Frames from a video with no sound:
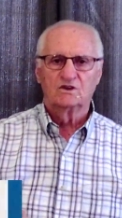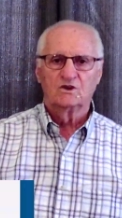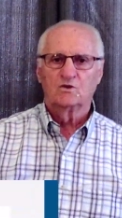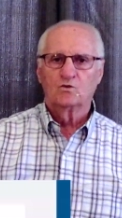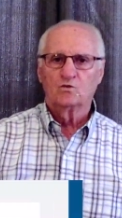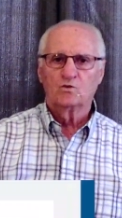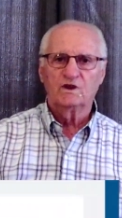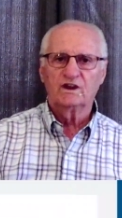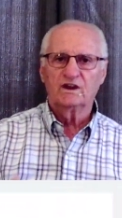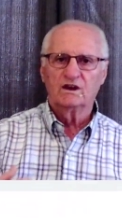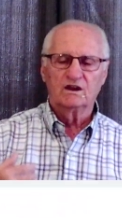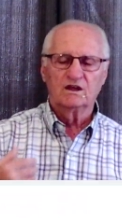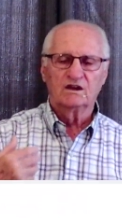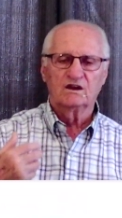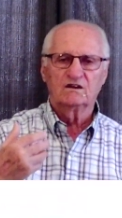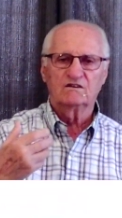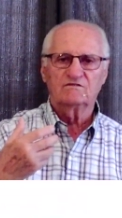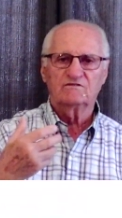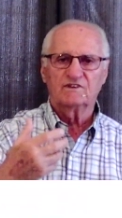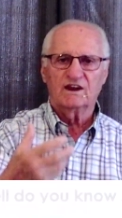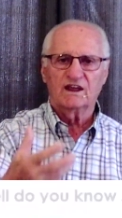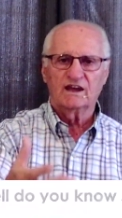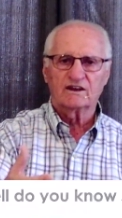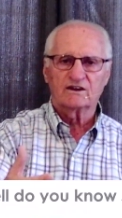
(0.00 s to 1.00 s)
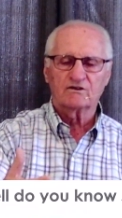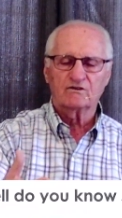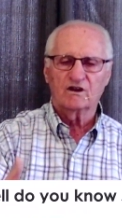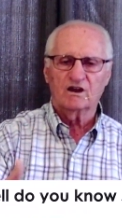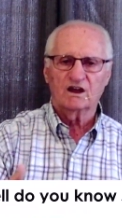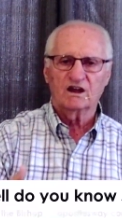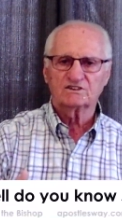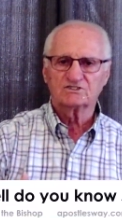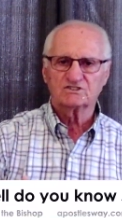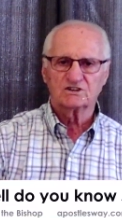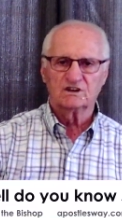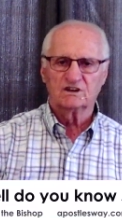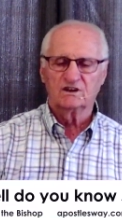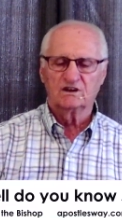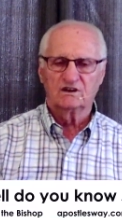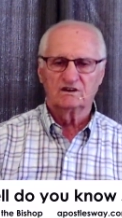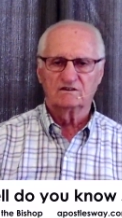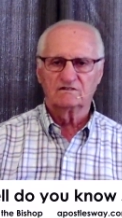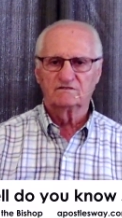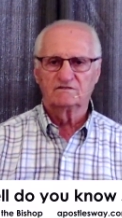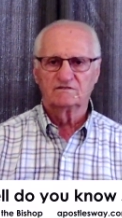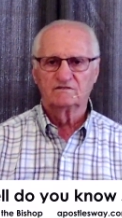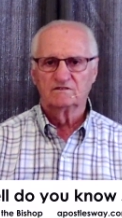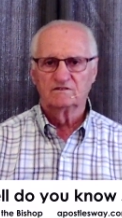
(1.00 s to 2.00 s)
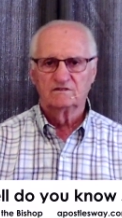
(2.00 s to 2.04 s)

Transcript: We love like Christ loved.